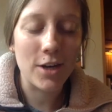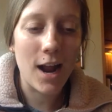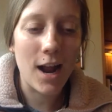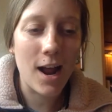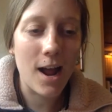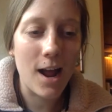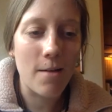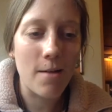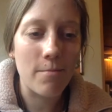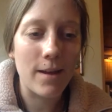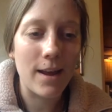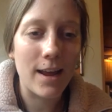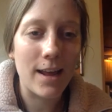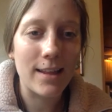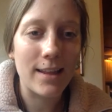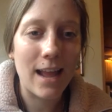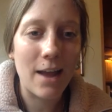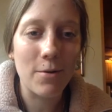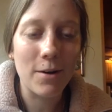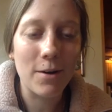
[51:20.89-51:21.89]
And
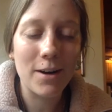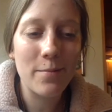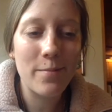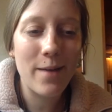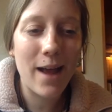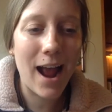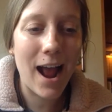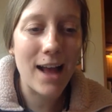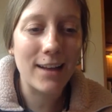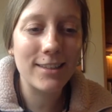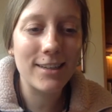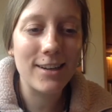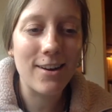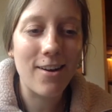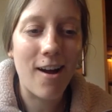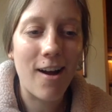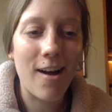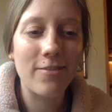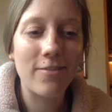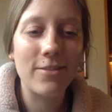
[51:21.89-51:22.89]
now we're going to pass it
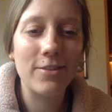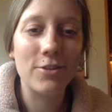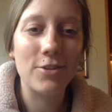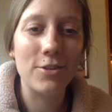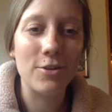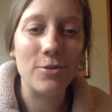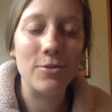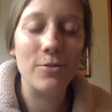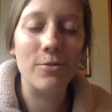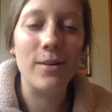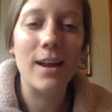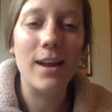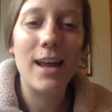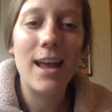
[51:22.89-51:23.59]
off to